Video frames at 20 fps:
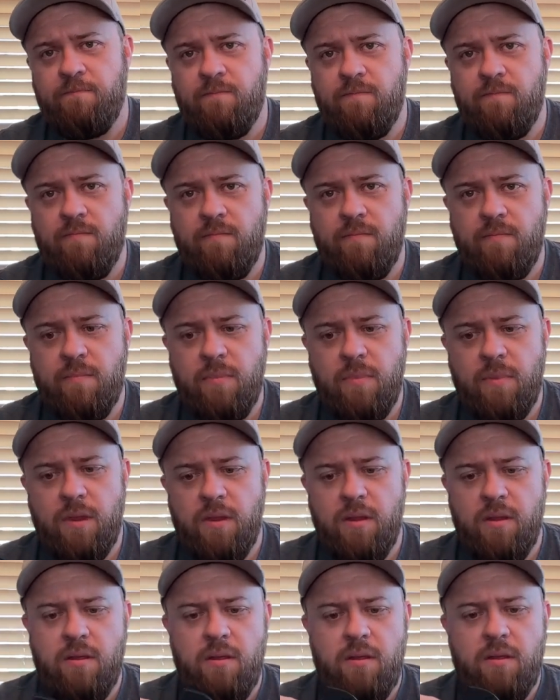
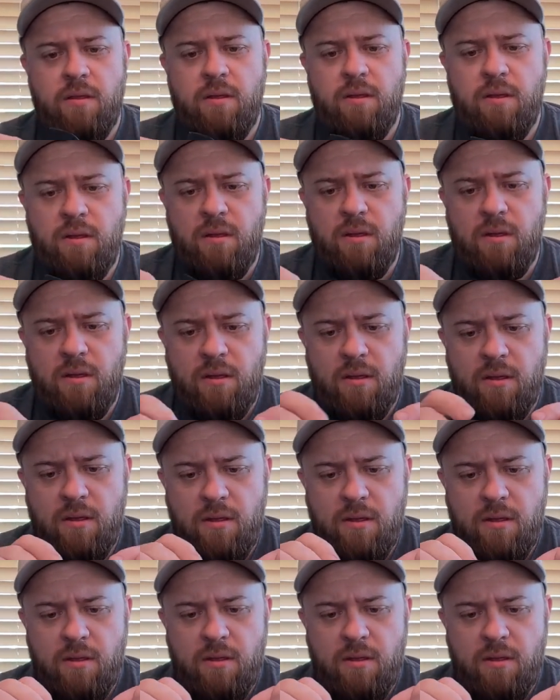Nothing is said.